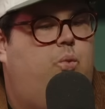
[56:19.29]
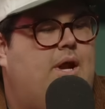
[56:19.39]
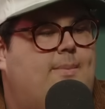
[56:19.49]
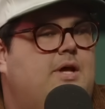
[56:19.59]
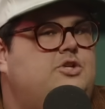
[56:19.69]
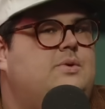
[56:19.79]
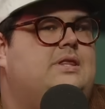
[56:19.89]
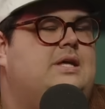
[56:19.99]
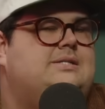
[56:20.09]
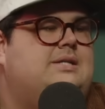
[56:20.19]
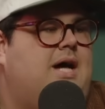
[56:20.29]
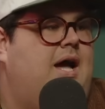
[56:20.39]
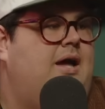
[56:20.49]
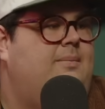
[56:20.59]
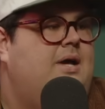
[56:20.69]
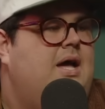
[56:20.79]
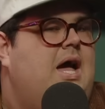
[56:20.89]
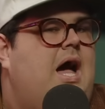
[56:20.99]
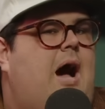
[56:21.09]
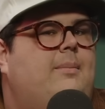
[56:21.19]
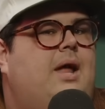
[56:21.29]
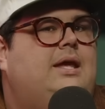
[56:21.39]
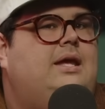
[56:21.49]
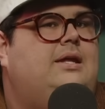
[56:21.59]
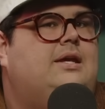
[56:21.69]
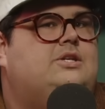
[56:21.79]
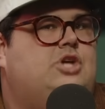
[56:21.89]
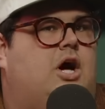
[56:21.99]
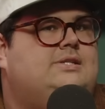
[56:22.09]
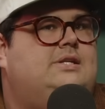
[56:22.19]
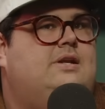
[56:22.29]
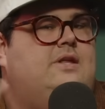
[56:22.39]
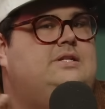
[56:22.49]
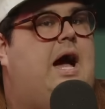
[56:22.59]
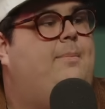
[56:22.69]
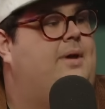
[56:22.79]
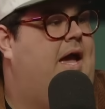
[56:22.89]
What I'm not doing this time, I'm not getting exhausted and then tapping